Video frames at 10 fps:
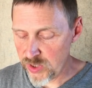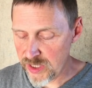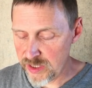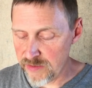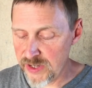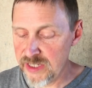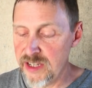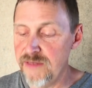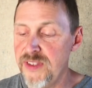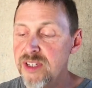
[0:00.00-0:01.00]
what I love. I
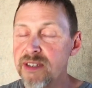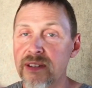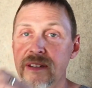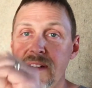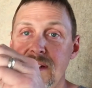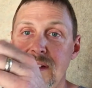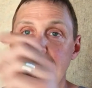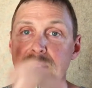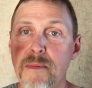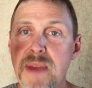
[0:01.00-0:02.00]
love this
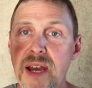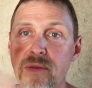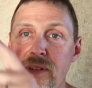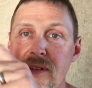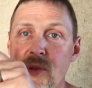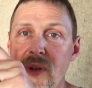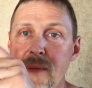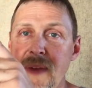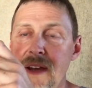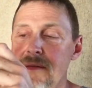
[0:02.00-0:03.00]
mount,
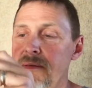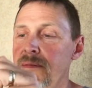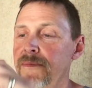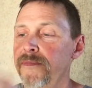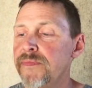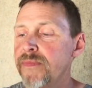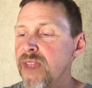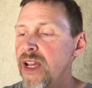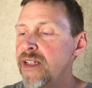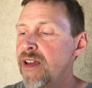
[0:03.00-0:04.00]
quick mount.
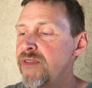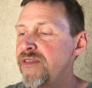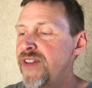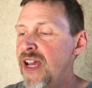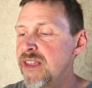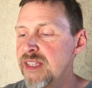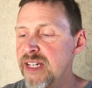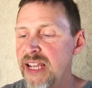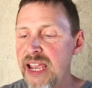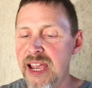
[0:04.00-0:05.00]
I love the fact that
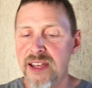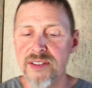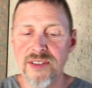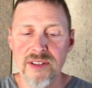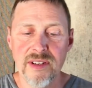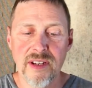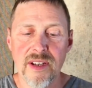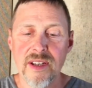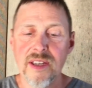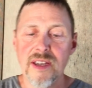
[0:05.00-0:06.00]
it has
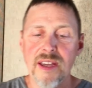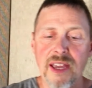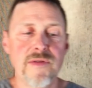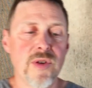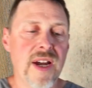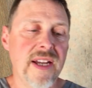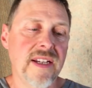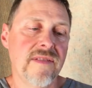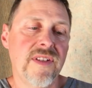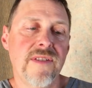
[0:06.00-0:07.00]
a variety
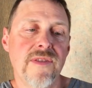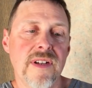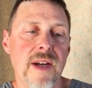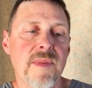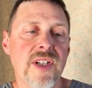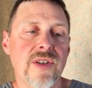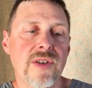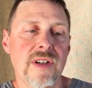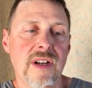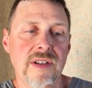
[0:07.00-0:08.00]
of different, I'm going to turn
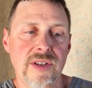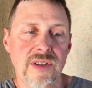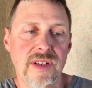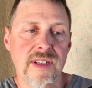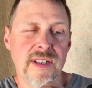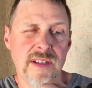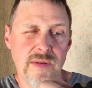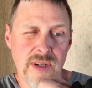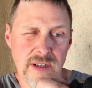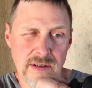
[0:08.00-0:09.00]
it on so you can see the
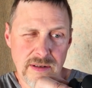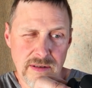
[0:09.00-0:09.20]
reticle.